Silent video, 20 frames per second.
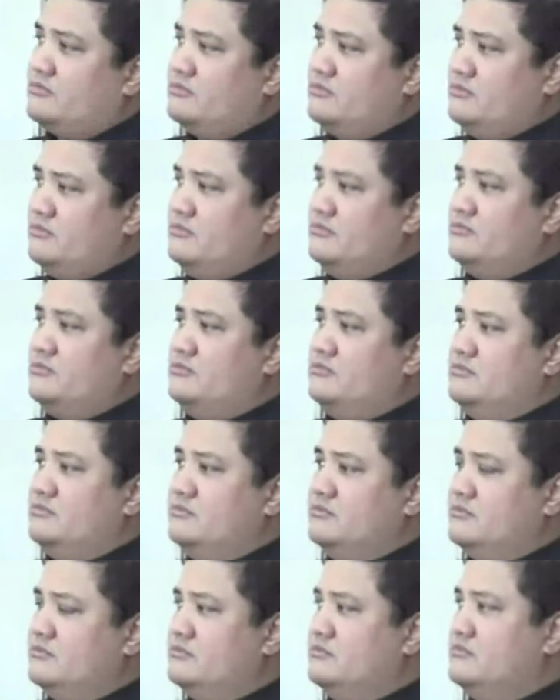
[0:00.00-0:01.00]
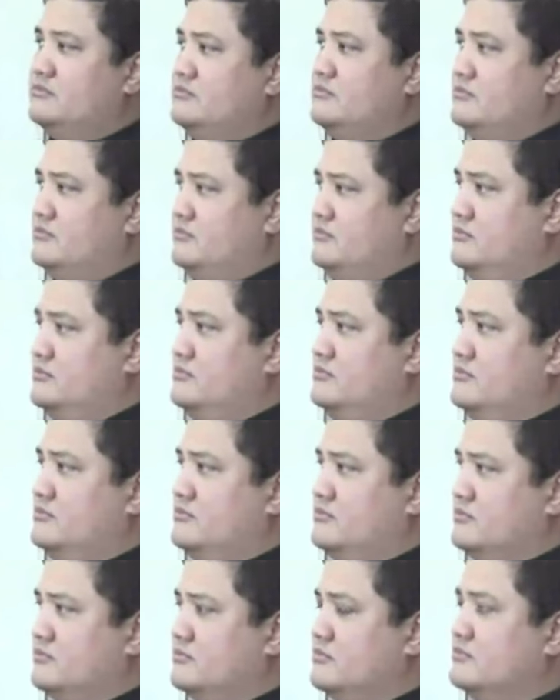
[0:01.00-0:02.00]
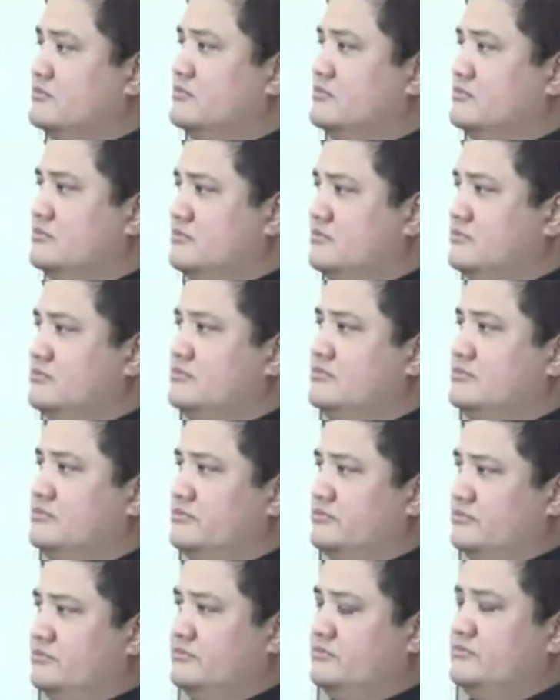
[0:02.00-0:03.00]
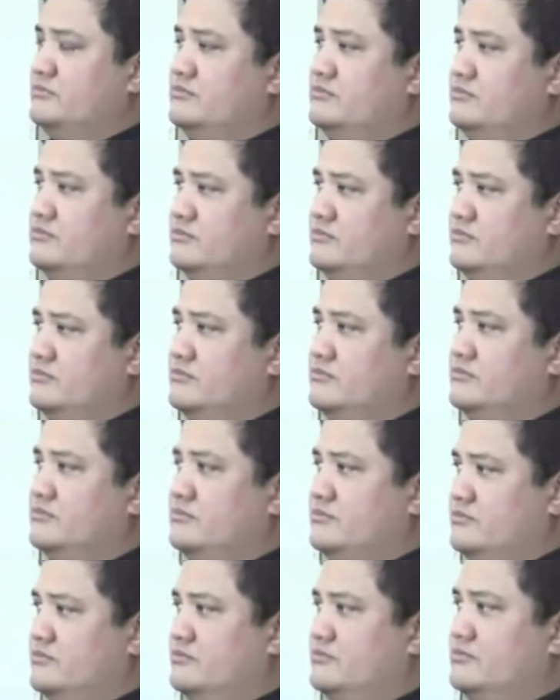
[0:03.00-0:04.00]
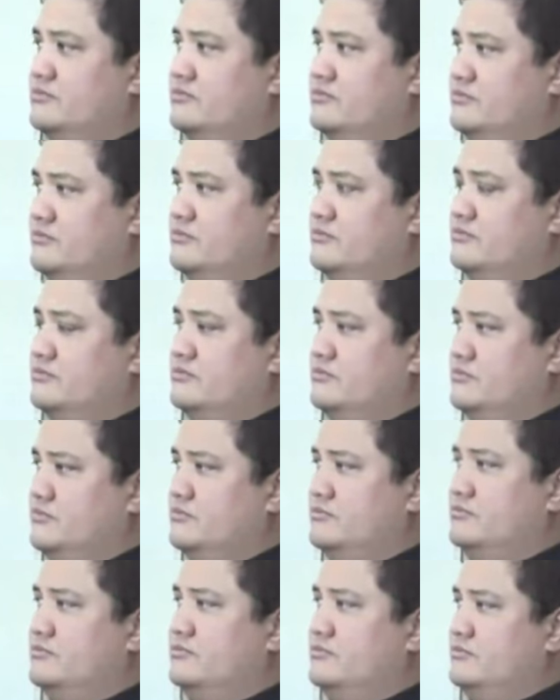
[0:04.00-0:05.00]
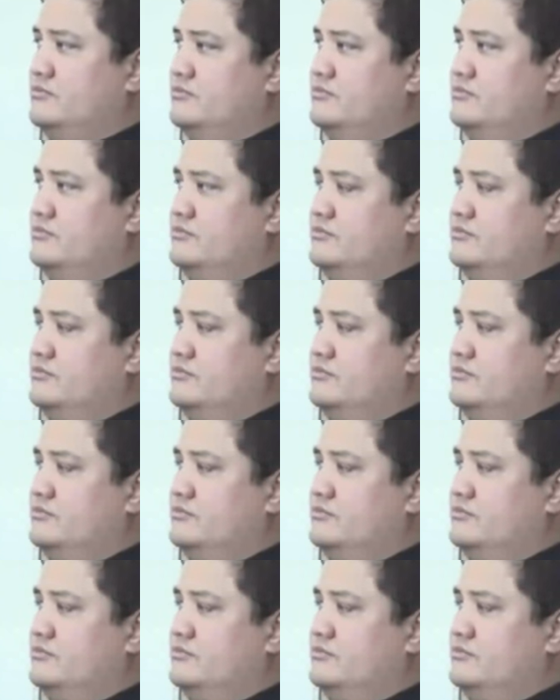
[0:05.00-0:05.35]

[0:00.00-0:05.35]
(not speaking)